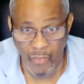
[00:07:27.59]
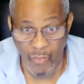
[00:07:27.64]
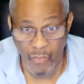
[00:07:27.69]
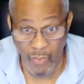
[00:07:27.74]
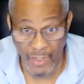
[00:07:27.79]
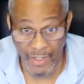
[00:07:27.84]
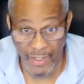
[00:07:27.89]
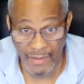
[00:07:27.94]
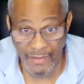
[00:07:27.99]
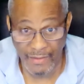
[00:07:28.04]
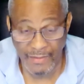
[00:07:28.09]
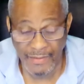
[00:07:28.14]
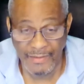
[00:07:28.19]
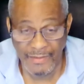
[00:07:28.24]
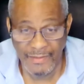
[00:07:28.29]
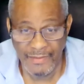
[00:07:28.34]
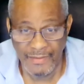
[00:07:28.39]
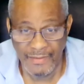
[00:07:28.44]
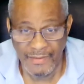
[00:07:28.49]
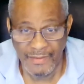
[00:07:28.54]
Well,
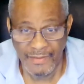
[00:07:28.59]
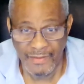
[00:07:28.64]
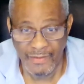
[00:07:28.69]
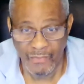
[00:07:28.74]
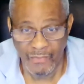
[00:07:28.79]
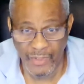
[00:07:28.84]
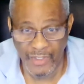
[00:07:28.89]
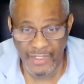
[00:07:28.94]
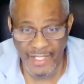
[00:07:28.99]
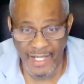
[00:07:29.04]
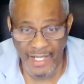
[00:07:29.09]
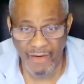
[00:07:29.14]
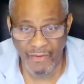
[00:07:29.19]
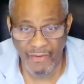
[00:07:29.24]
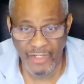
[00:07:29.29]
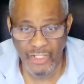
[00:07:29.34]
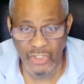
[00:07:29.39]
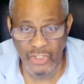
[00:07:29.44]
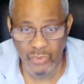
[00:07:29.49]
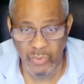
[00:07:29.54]
we're now
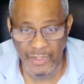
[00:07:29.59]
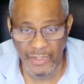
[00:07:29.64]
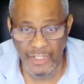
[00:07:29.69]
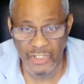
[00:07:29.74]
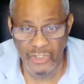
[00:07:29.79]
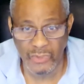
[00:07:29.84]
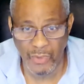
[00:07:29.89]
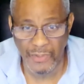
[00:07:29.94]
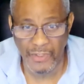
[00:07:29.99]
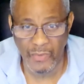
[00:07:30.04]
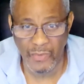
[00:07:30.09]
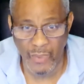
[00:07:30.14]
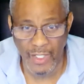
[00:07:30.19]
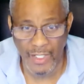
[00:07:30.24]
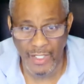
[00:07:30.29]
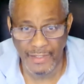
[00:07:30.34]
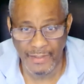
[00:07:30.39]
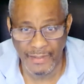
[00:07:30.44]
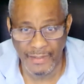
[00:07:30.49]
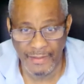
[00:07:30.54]
in
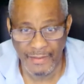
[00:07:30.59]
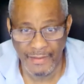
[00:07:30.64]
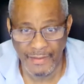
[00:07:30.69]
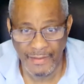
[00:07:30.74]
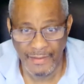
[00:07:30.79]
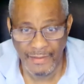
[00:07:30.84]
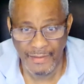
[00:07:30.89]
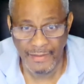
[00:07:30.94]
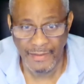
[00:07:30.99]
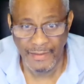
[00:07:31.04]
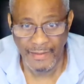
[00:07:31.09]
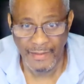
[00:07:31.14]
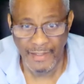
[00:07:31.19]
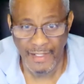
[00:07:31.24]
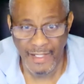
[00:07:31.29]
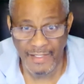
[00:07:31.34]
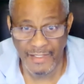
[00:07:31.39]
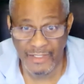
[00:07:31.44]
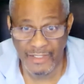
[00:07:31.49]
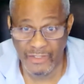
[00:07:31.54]
2021,
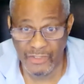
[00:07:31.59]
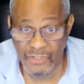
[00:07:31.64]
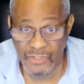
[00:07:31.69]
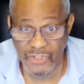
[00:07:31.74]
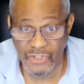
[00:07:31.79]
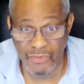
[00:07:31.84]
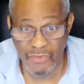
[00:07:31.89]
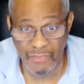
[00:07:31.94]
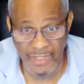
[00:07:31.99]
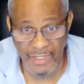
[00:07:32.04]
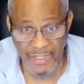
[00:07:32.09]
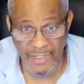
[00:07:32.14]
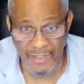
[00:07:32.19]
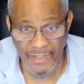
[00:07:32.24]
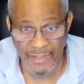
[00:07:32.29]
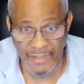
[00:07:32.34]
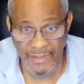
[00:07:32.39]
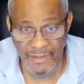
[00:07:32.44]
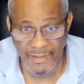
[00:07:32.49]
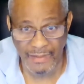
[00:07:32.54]
and it looks to
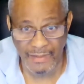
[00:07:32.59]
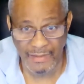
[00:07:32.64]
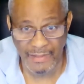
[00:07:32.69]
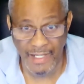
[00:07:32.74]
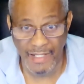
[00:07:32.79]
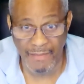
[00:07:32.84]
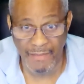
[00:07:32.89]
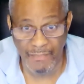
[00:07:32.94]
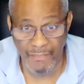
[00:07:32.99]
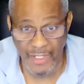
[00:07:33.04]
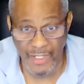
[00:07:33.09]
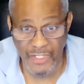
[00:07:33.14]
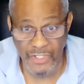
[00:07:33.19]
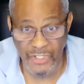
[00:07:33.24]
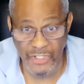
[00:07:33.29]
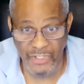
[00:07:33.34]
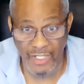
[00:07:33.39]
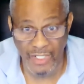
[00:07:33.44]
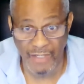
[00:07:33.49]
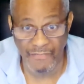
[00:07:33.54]
me like
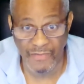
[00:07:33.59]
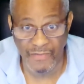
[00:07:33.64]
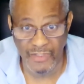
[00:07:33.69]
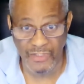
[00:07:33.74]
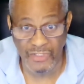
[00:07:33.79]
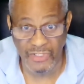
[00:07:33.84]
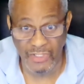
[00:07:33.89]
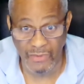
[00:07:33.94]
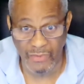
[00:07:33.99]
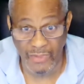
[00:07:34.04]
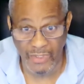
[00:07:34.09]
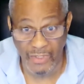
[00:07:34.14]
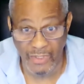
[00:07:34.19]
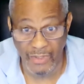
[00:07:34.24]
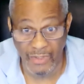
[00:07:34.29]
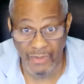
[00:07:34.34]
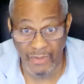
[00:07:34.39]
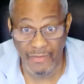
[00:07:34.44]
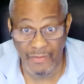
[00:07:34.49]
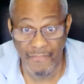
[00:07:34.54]
much of this
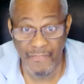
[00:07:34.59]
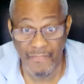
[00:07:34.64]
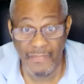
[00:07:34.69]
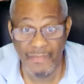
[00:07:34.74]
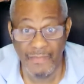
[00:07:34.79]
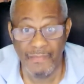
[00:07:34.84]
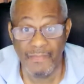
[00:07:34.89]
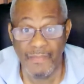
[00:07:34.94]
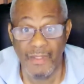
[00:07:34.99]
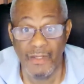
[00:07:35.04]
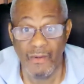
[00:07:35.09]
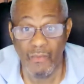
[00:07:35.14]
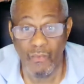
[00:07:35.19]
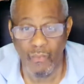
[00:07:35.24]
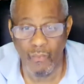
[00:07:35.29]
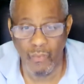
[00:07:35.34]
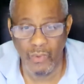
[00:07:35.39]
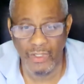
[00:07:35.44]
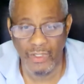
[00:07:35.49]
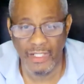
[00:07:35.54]
so-called
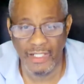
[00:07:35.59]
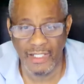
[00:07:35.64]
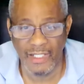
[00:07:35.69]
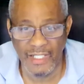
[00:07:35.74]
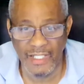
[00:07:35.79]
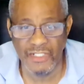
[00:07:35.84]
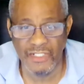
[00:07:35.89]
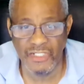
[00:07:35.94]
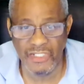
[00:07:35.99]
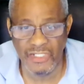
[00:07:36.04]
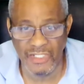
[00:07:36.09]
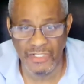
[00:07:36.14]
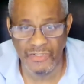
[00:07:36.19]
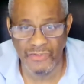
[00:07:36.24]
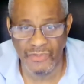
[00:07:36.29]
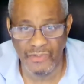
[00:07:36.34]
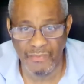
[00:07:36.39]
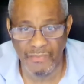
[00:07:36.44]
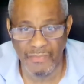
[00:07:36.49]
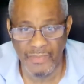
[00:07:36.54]
Willie Lynch
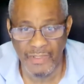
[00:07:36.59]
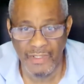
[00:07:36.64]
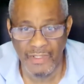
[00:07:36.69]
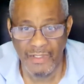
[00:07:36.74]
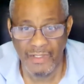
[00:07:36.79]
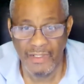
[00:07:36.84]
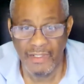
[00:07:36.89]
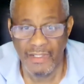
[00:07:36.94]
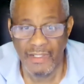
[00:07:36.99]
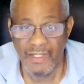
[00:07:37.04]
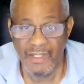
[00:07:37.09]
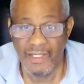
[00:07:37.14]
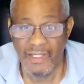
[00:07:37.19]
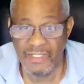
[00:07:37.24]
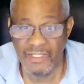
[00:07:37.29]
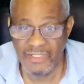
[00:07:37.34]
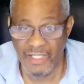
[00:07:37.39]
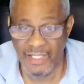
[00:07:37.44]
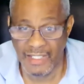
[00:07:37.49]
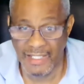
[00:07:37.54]
syndrome
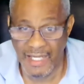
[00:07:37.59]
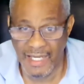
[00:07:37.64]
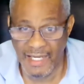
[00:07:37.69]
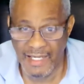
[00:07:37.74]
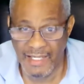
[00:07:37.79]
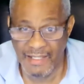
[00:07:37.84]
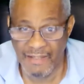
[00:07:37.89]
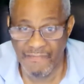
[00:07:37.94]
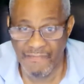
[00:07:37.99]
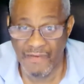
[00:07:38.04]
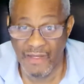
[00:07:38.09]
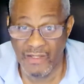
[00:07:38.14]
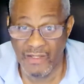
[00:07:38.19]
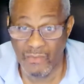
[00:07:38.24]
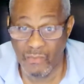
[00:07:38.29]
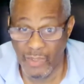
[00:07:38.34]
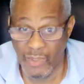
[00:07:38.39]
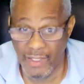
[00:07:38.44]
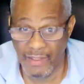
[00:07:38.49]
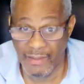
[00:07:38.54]
is alive
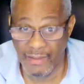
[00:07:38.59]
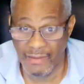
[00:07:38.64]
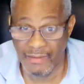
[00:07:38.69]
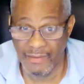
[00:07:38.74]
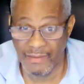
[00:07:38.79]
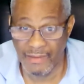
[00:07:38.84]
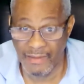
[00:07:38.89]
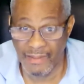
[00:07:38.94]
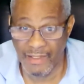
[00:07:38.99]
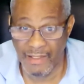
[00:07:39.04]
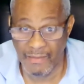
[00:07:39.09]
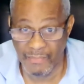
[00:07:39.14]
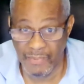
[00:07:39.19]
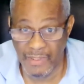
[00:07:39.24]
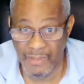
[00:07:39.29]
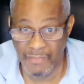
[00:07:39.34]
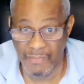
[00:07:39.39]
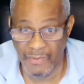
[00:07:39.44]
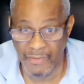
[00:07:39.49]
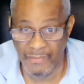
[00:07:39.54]
and well in our
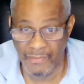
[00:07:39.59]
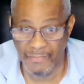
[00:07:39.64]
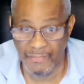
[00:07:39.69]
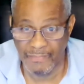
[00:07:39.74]
people.